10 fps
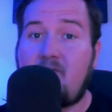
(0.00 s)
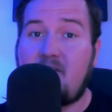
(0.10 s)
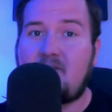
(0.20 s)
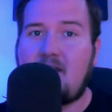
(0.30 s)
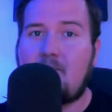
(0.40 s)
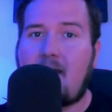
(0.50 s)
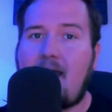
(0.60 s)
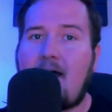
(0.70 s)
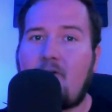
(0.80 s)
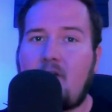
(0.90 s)
15 by
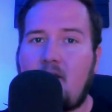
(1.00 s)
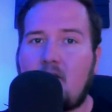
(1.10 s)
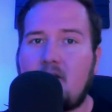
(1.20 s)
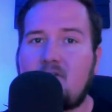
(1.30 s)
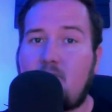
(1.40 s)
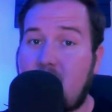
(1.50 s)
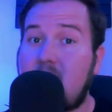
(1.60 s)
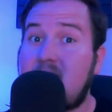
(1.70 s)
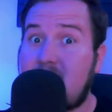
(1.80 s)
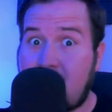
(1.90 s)
Allen and Hurts with
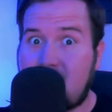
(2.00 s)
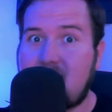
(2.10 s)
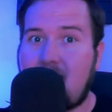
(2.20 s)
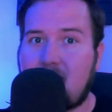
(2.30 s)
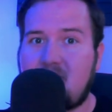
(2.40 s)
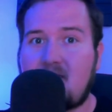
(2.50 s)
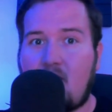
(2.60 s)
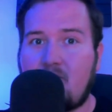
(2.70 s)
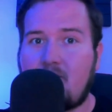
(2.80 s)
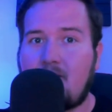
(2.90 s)
17 himself.